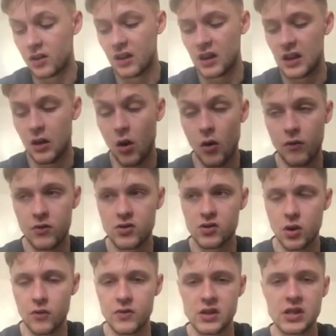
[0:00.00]
I think he
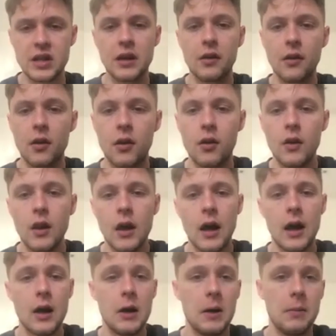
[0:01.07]
offers obviously a lot,
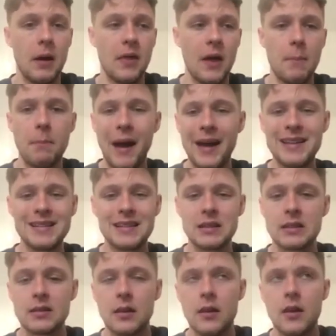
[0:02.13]
and that pace
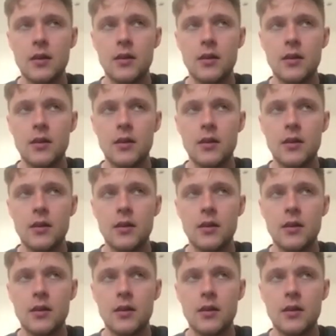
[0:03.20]
is,